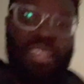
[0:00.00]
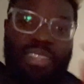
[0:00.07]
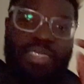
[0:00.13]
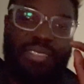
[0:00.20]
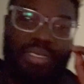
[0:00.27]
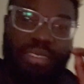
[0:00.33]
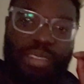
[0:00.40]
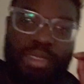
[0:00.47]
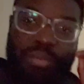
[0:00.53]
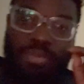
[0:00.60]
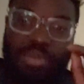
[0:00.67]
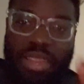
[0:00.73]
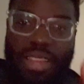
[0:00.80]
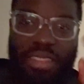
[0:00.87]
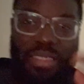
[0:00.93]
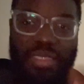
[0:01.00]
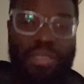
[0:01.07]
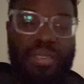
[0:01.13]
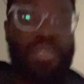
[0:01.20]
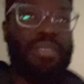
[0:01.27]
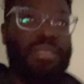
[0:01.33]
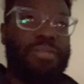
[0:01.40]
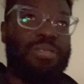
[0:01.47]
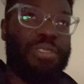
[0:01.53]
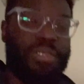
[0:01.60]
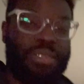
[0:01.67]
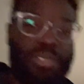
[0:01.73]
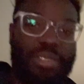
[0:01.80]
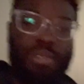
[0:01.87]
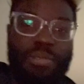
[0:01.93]
So I'm proud of you, future
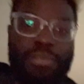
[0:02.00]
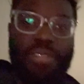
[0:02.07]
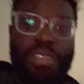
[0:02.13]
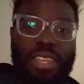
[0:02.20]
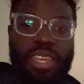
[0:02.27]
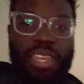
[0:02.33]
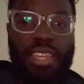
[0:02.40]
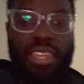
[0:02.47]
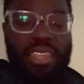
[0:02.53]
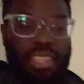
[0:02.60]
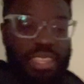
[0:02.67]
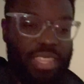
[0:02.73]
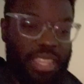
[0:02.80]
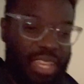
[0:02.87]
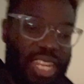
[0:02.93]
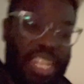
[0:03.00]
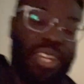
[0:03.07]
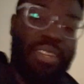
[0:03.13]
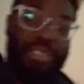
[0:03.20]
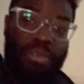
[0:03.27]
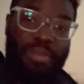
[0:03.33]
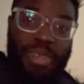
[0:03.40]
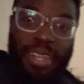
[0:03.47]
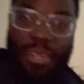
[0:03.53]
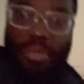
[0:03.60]
Soph, and I know you're proud